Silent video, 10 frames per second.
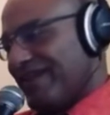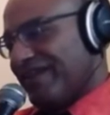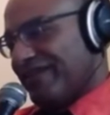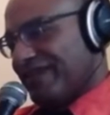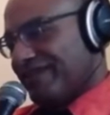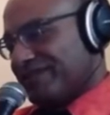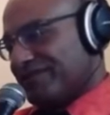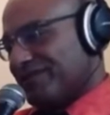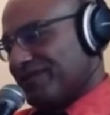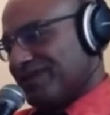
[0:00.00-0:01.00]
The officer
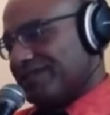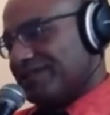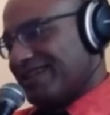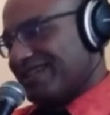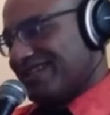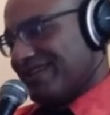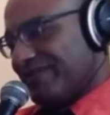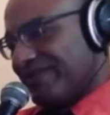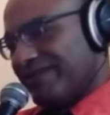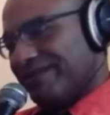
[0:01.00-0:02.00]
who had inspected them
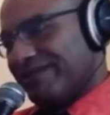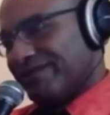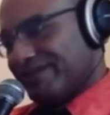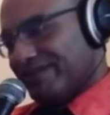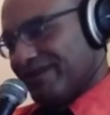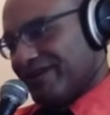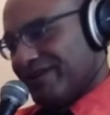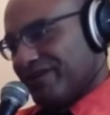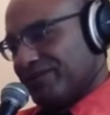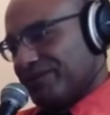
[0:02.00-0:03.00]
appeared to be
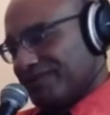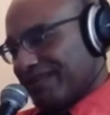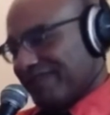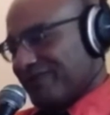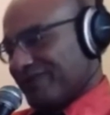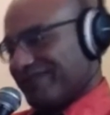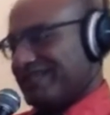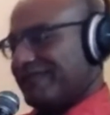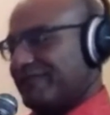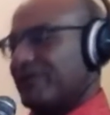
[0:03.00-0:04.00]
arguing with several